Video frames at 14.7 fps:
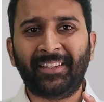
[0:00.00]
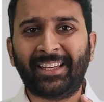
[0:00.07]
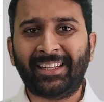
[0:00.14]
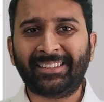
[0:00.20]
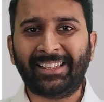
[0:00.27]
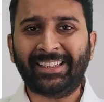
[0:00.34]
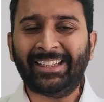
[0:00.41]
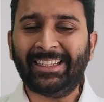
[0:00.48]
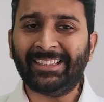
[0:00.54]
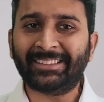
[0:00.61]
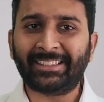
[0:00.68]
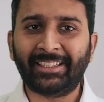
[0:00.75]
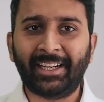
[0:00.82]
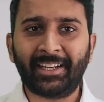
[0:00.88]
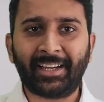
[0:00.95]
there is any
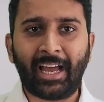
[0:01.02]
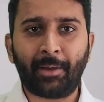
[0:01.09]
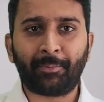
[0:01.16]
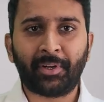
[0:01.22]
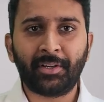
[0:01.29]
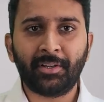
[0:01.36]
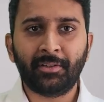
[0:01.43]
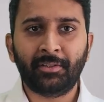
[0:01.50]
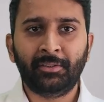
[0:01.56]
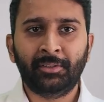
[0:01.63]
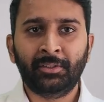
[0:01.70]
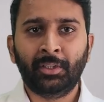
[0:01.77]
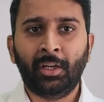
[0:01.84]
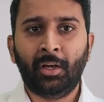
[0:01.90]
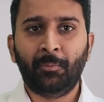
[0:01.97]
incident happened,
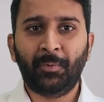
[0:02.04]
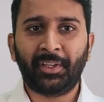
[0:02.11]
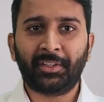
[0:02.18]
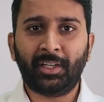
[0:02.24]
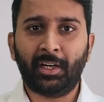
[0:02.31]
with